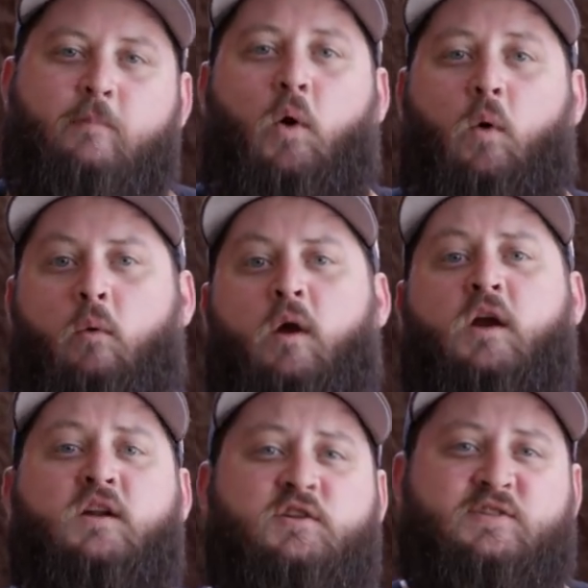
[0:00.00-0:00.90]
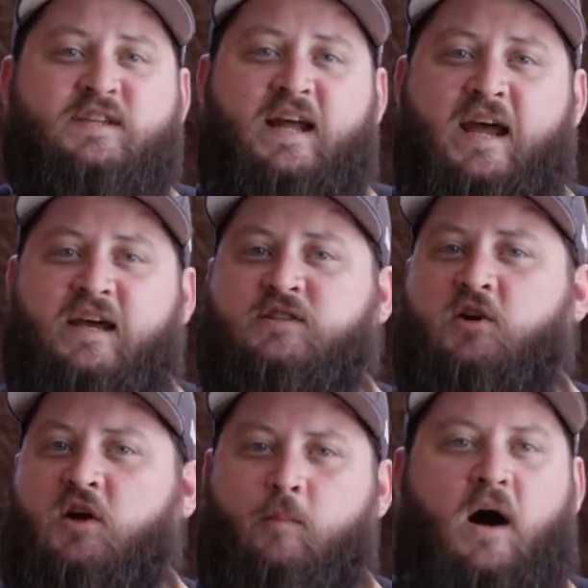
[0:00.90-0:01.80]
But what we're gonna do today is
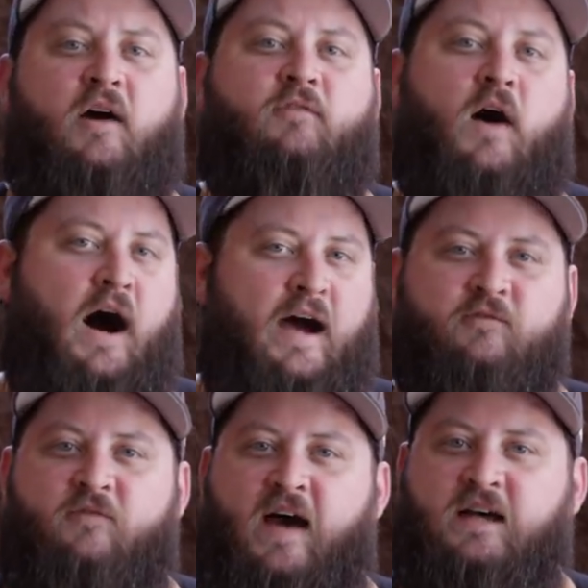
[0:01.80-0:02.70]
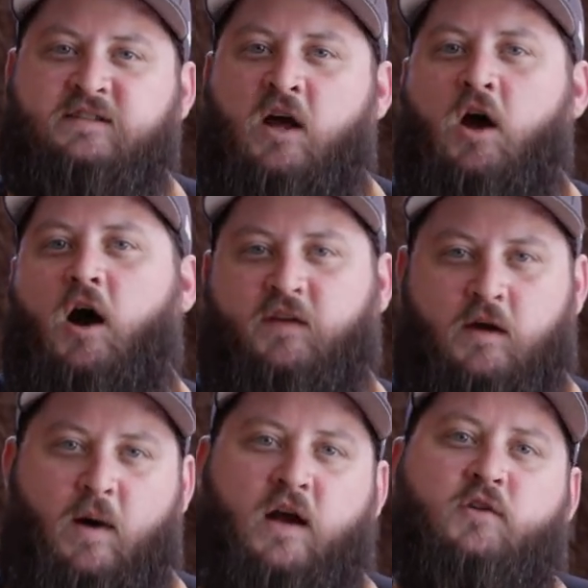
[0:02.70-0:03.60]
cook them off hot and fast on the
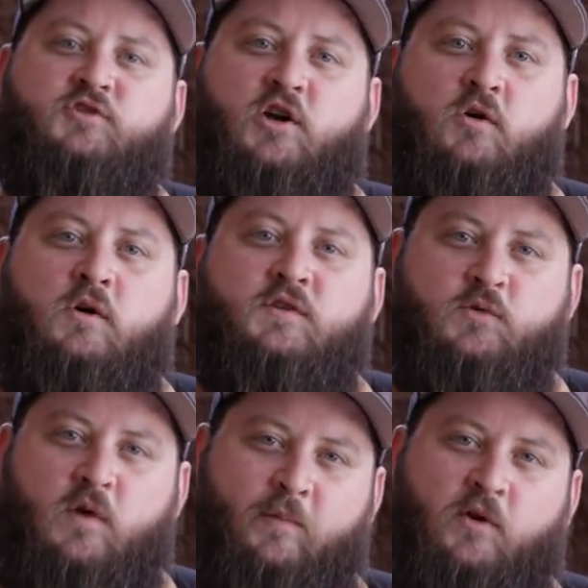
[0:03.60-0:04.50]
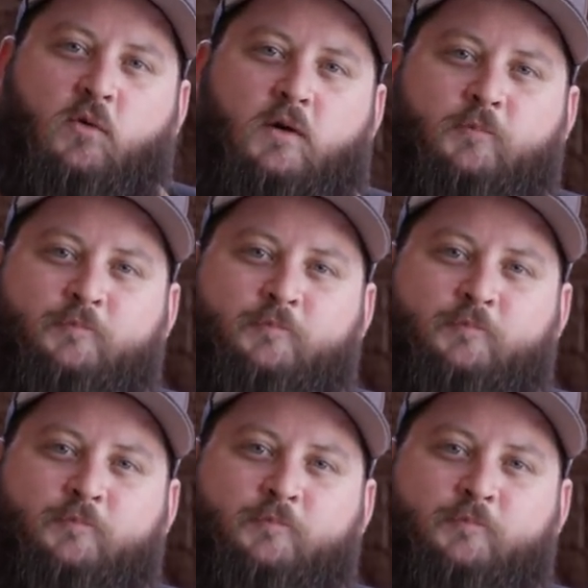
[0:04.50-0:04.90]
Kamado Joe ceramic grill.